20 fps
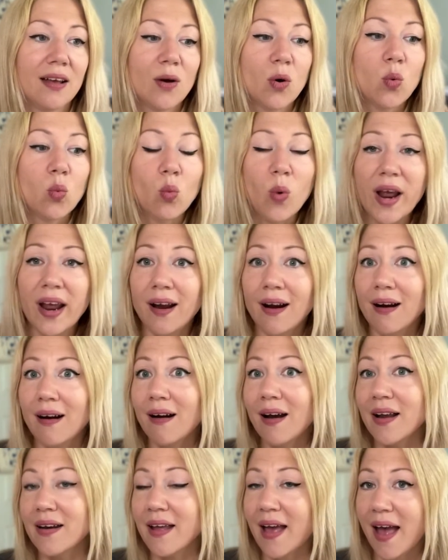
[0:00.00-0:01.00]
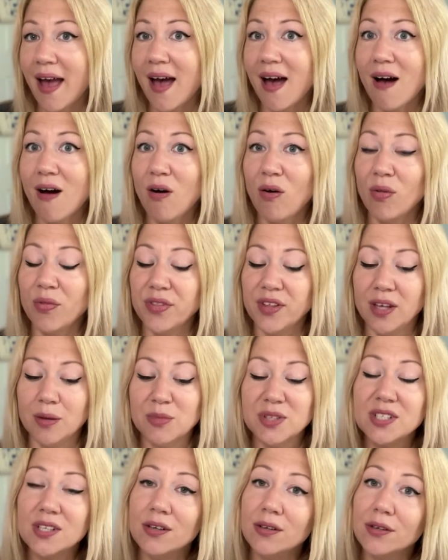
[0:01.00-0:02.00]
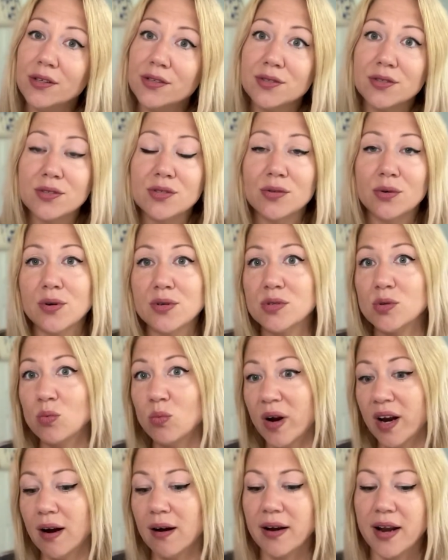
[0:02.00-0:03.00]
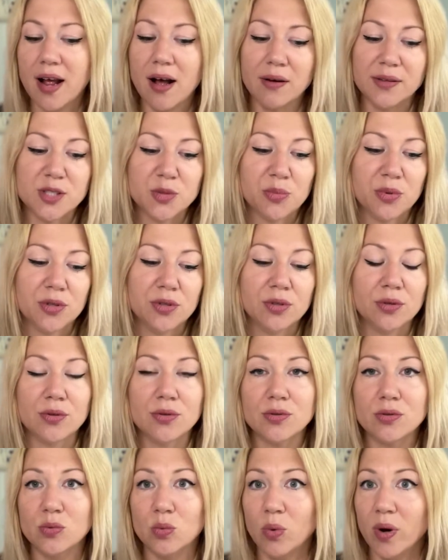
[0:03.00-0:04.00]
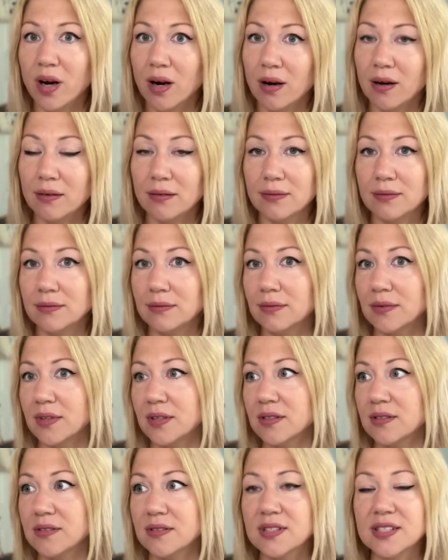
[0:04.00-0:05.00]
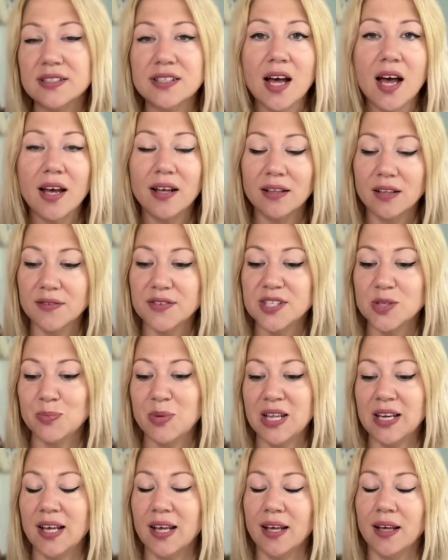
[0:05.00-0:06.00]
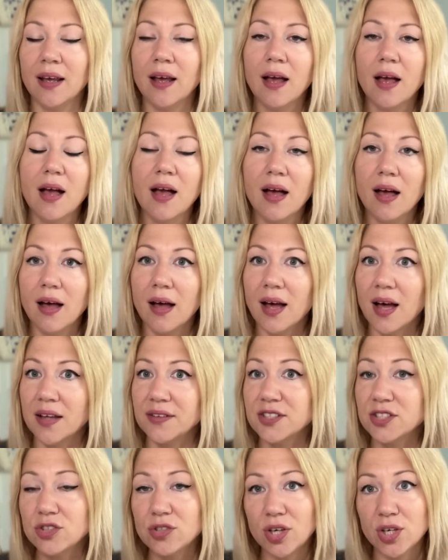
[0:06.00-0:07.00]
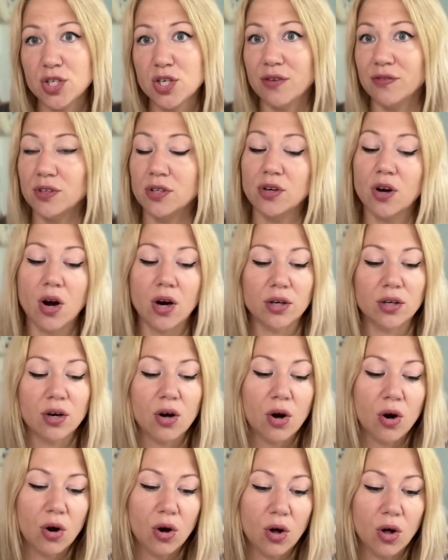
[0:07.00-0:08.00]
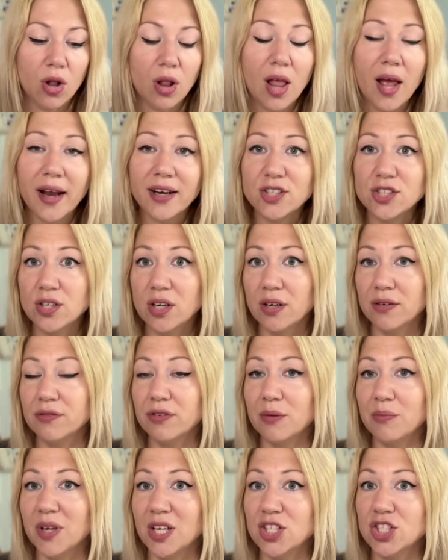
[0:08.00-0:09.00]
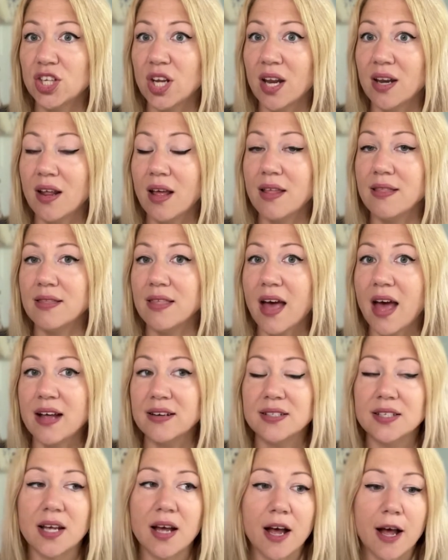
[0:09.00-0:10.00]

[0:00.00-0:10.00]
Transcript: where and how the materials are sourced, where and how it's produced, where the style of spinning, the structure of your yarn, all extra information that